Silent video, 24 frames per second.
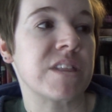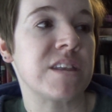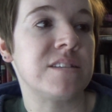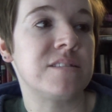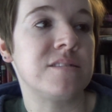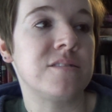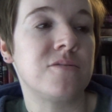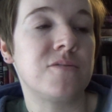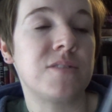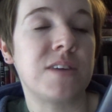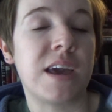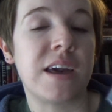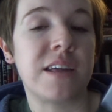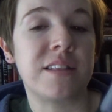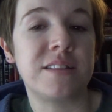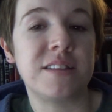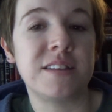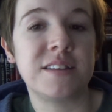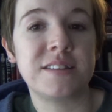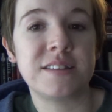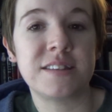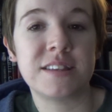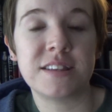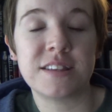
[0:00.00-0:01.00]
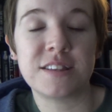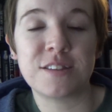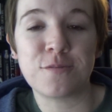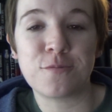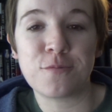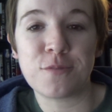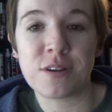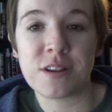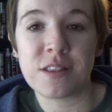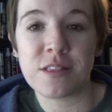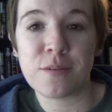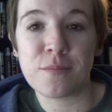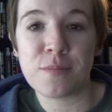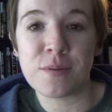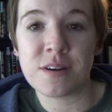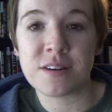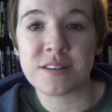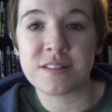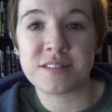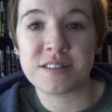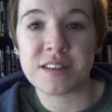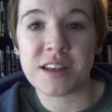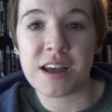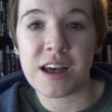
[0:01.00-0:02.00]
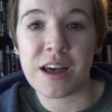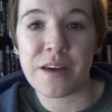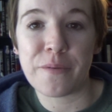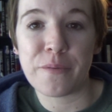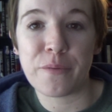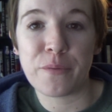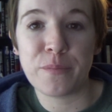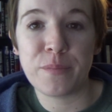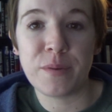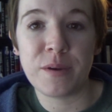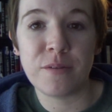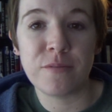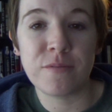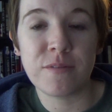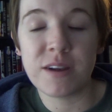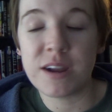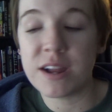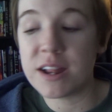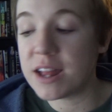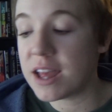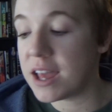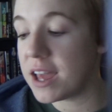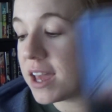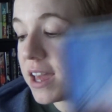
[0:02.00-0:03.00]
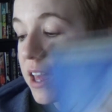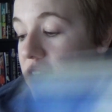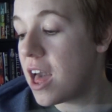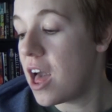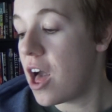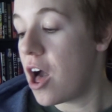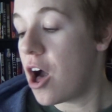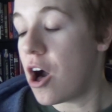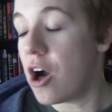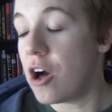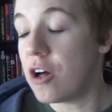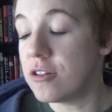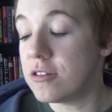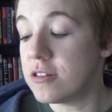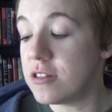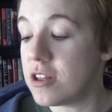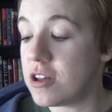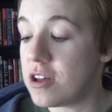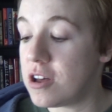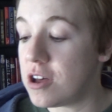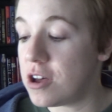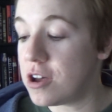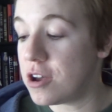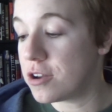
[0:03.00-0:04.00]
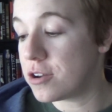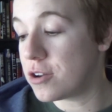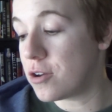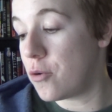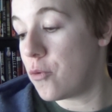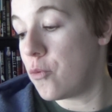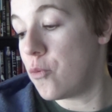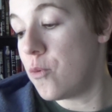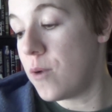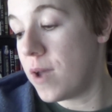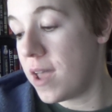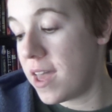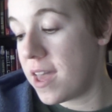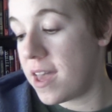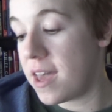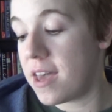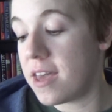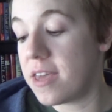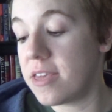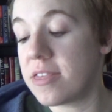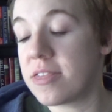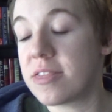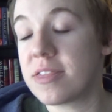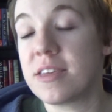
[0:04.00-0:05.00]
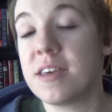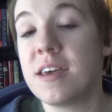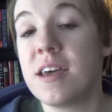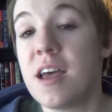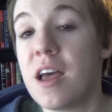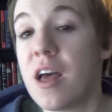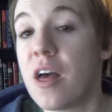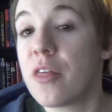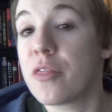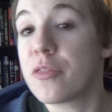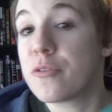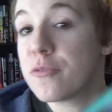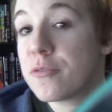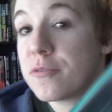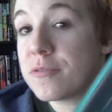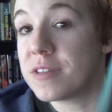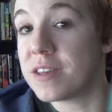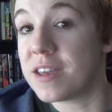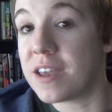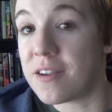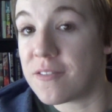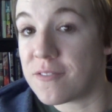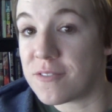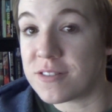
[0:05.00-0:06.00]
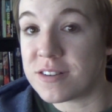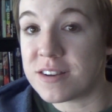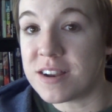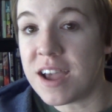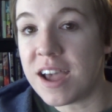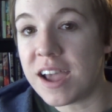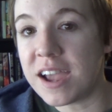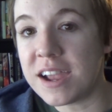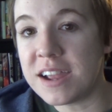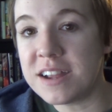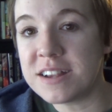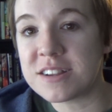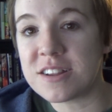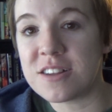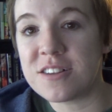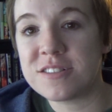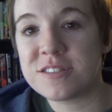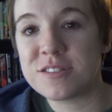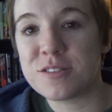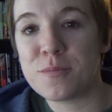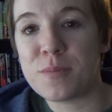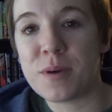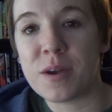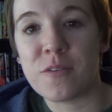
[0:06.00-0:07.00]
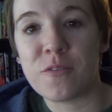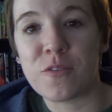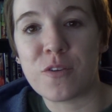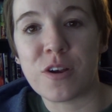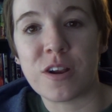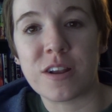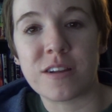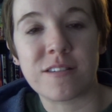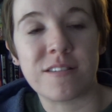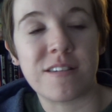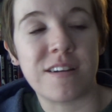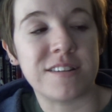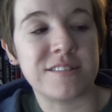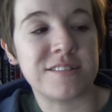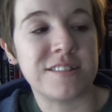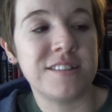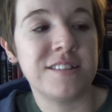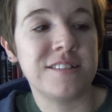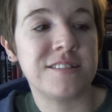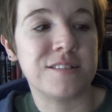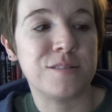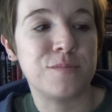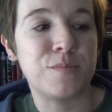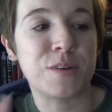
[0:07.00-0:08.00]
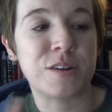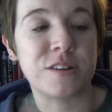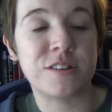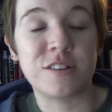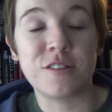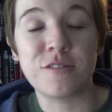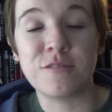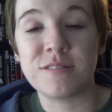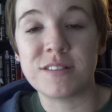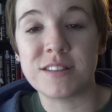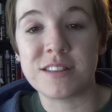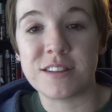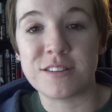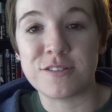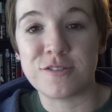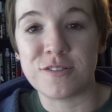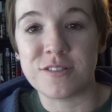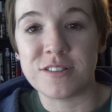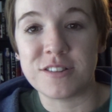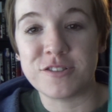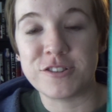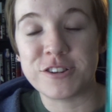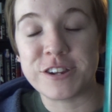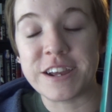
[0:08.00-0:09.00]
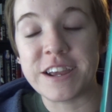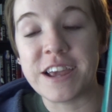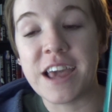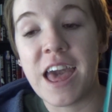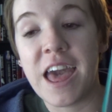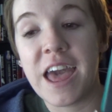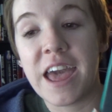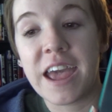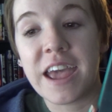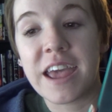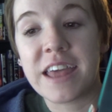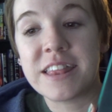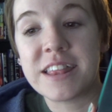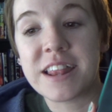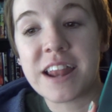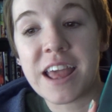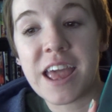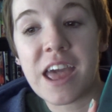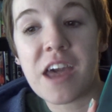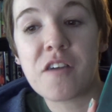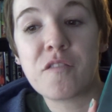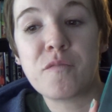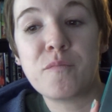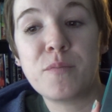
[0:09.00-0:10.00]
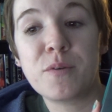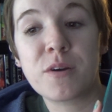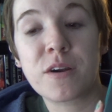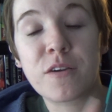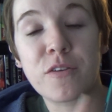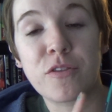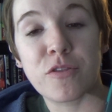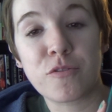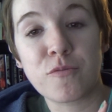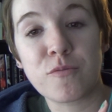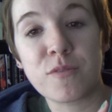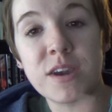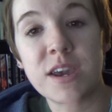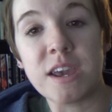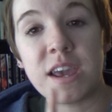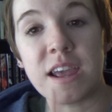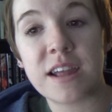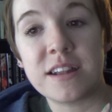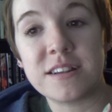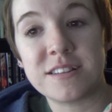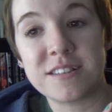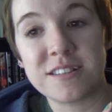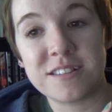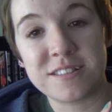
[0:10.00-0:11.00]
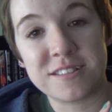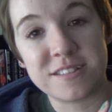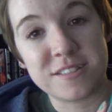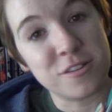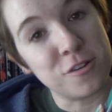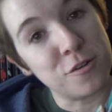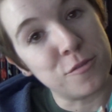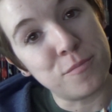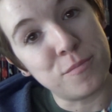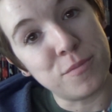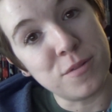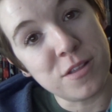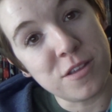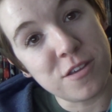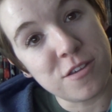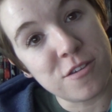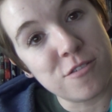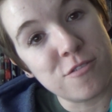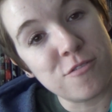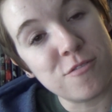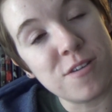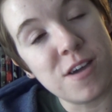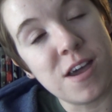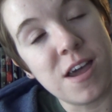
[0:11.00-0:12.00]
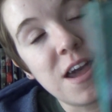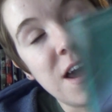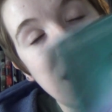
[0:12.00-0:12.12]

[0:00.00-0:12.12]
So yeah, this is one of the books that I will be reading, along with Through the Evernight, also by Veronica Rossi. This is book 2 in the trilogy. And then I have book 3, Into the Still Blue,